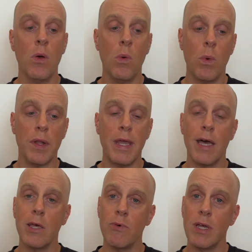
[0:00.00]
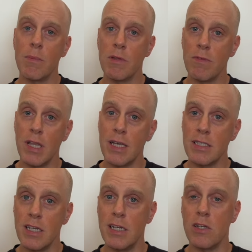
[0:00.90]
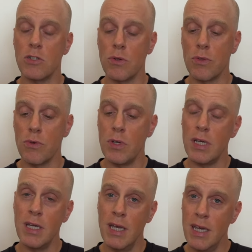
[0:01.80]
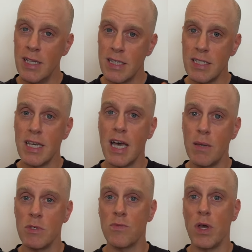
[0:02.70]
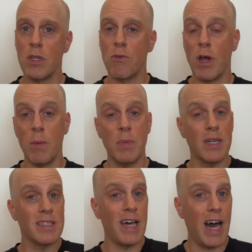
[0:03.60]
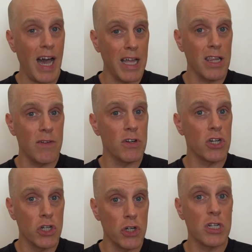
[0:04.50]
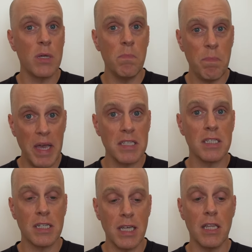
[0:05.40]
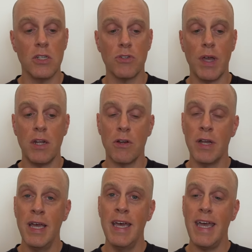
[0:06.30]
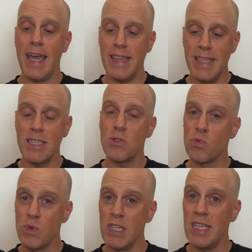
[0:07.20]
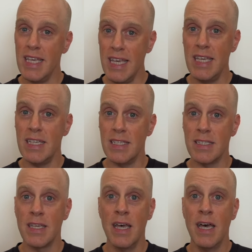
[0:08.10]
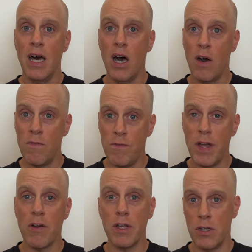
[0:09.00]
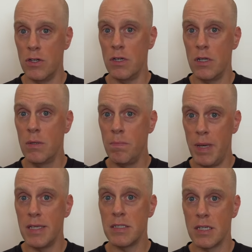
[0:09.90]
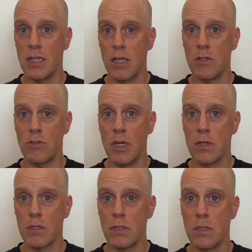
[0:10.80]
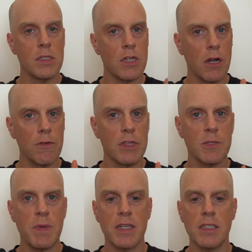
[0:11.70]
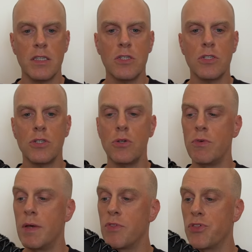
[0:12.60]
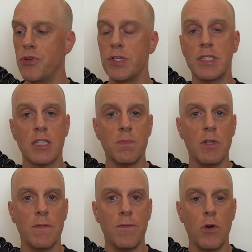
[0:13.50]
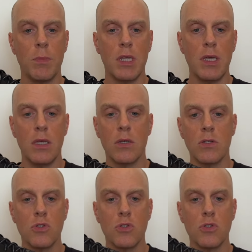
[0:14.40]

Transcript: Well, now that we have the Velocity Nitro 3, the time is finally right, because I love a good basic daily trainer, and this really is a very good basic daily trainer. Starting with the specs on this shoe, we have 36 millifoam in the heel,